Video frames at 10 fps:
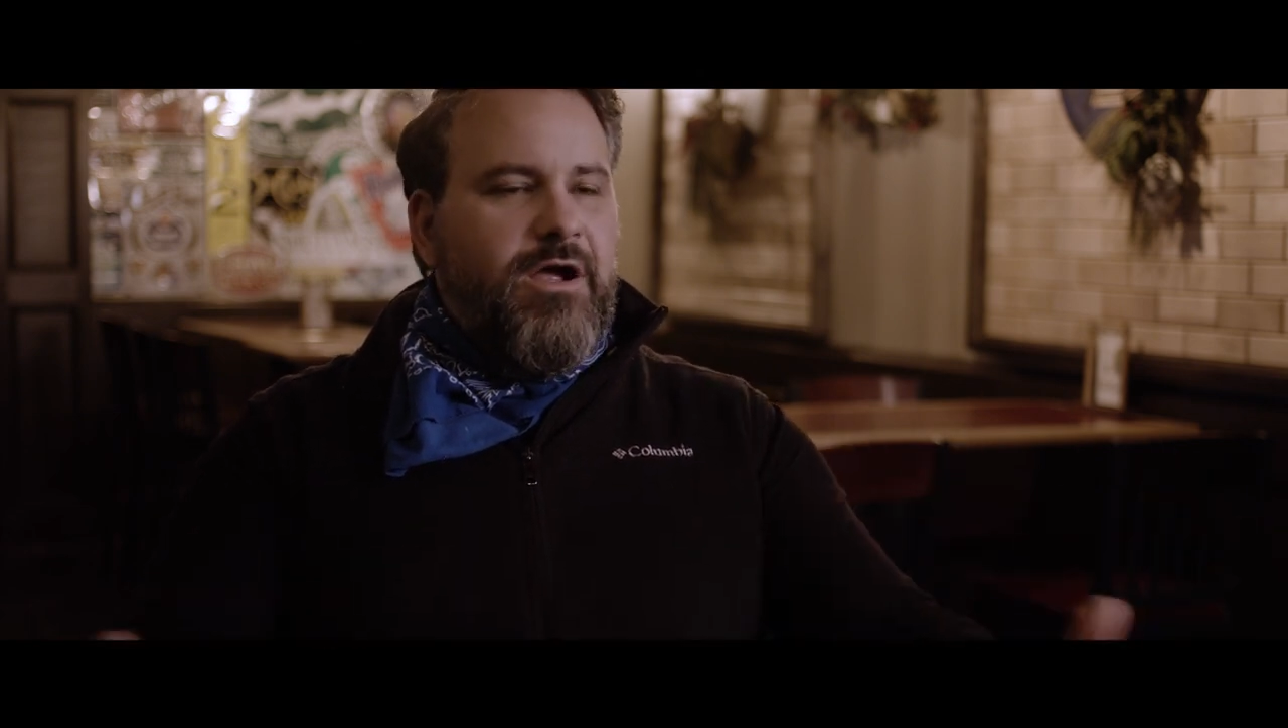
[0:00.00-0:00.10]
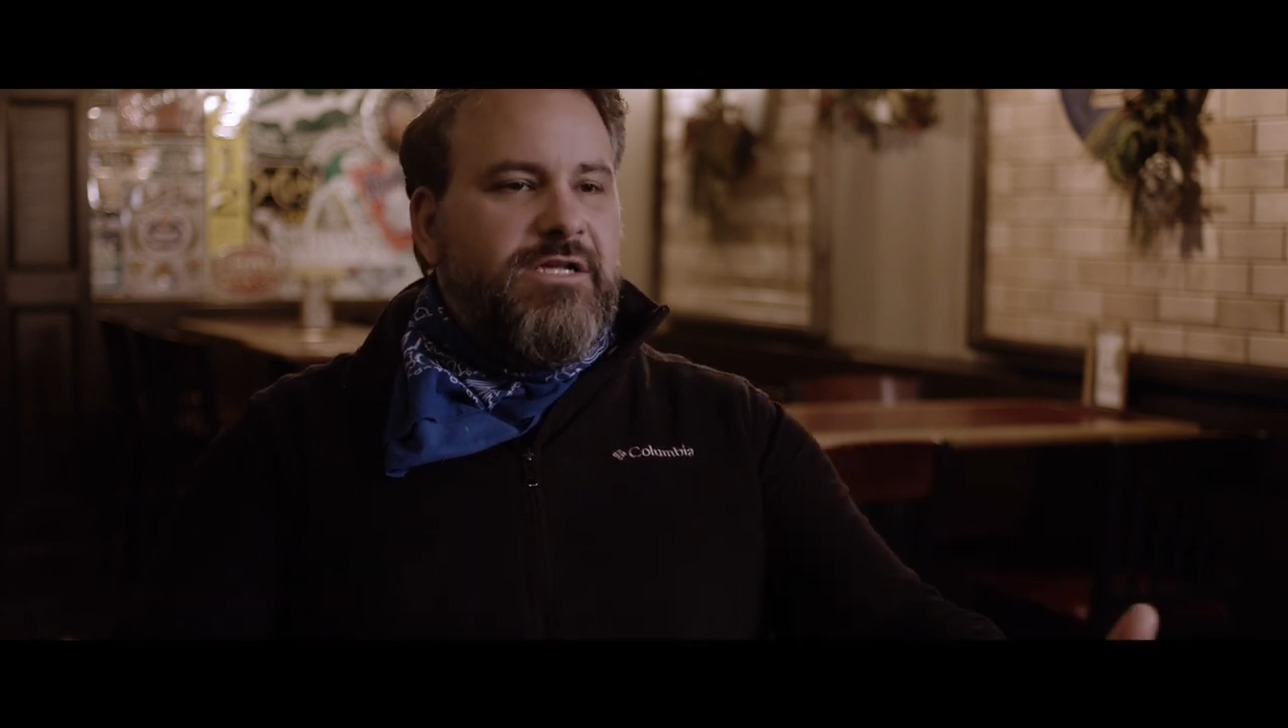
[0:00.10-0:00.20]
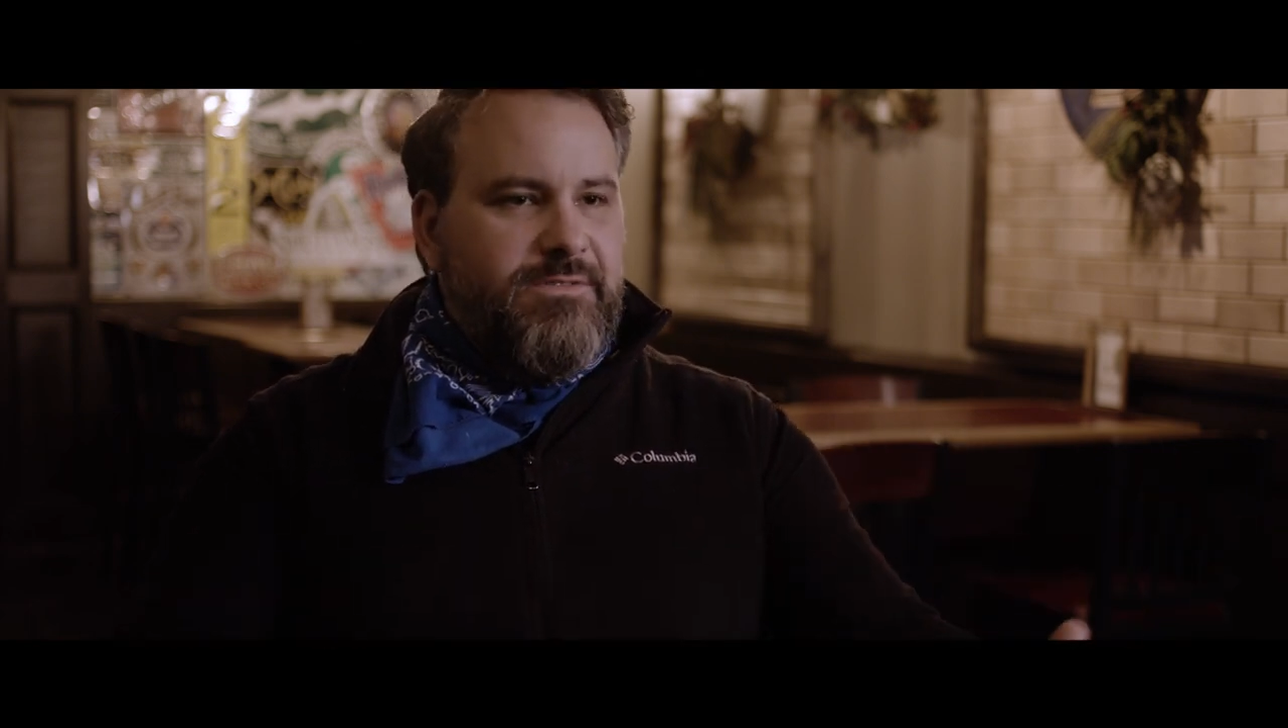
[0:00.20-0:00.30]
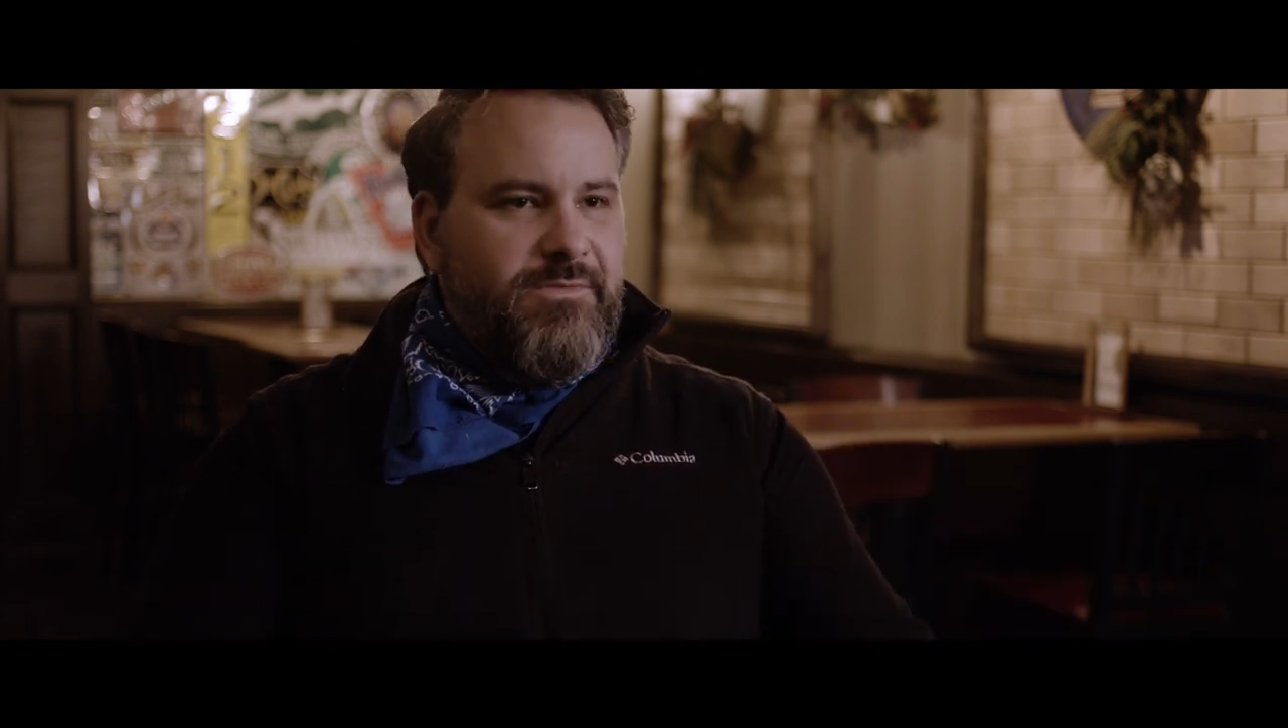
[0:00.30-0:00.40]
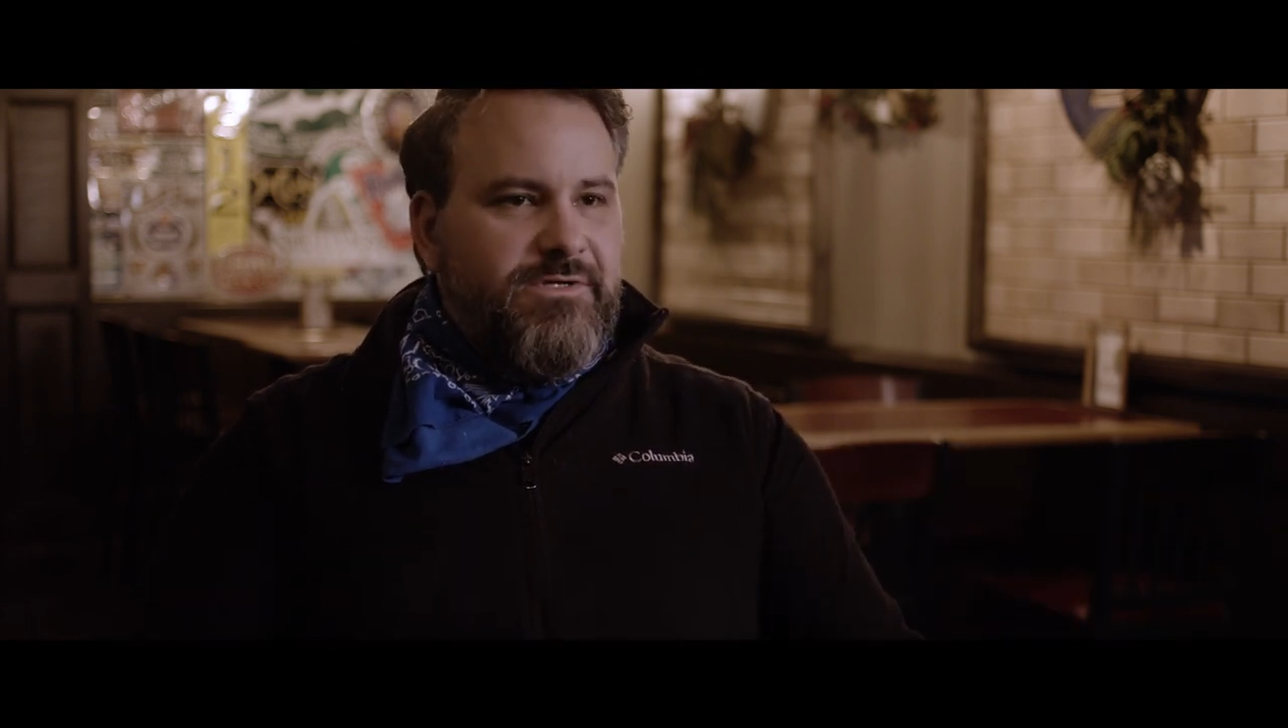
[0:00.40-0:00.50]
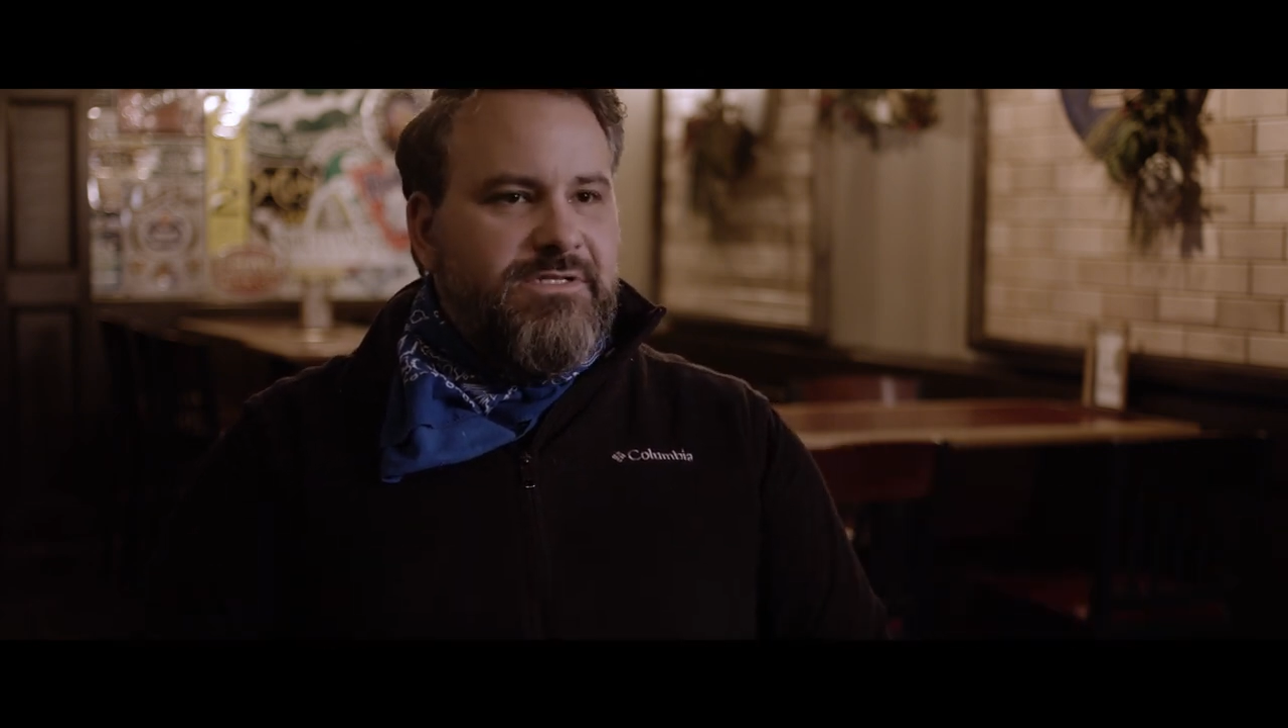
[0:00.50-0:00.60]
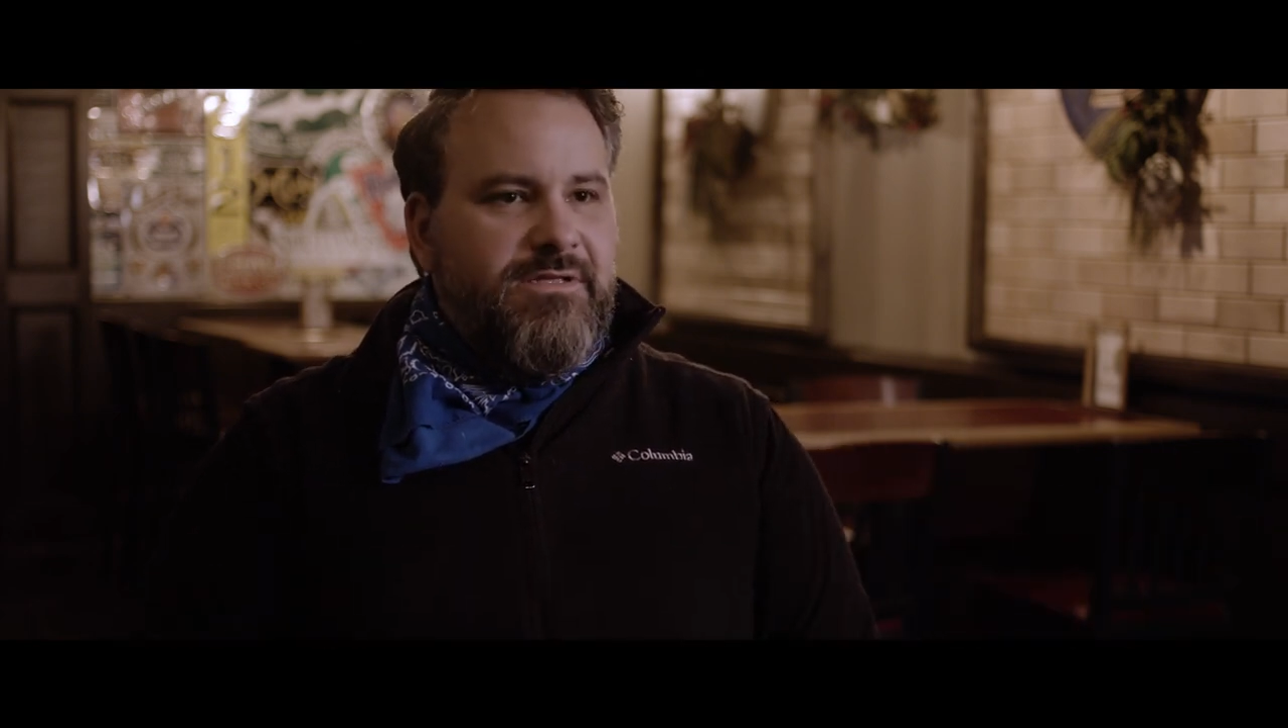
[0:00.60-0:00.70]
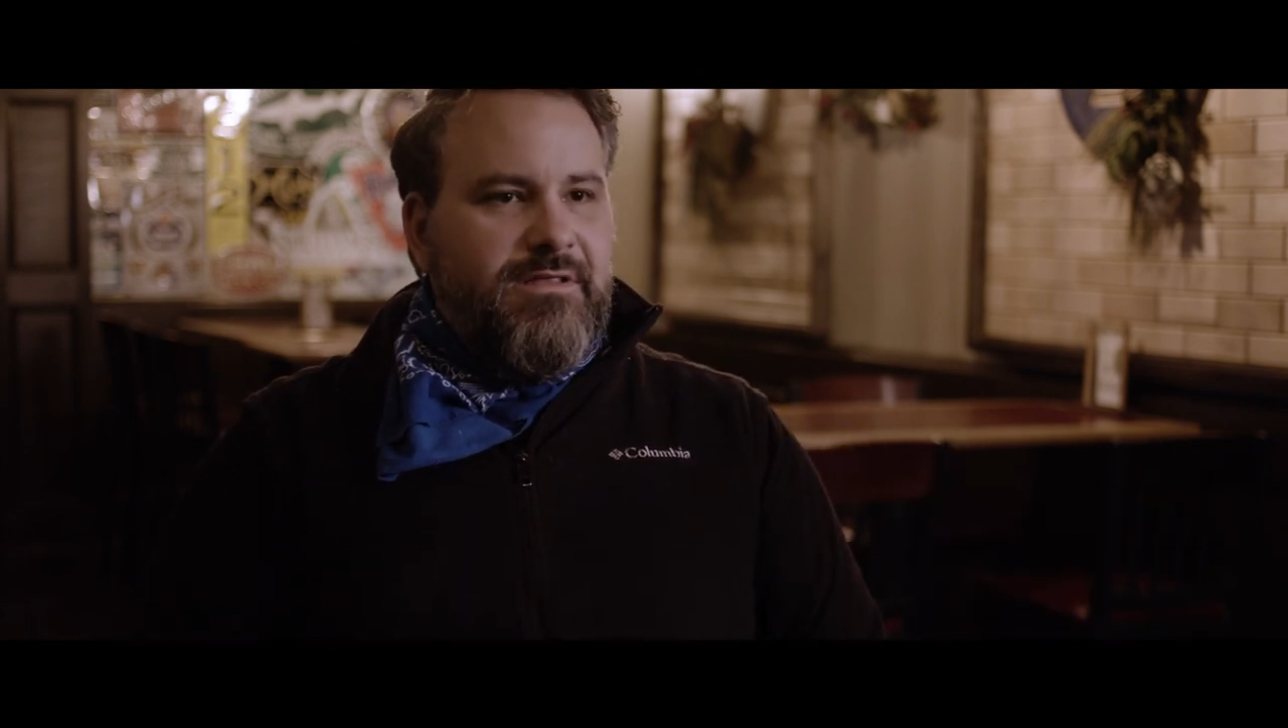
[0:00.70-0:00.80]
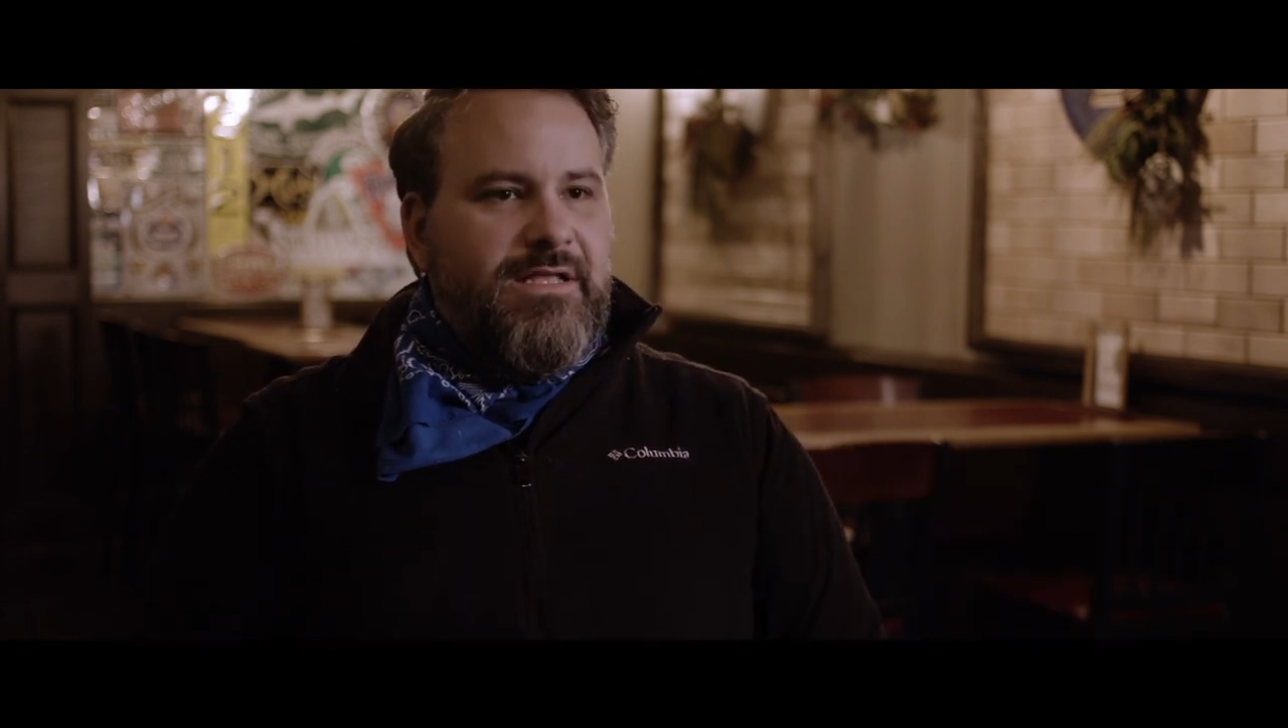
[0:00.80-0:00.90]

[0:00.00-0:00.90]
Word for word: customers.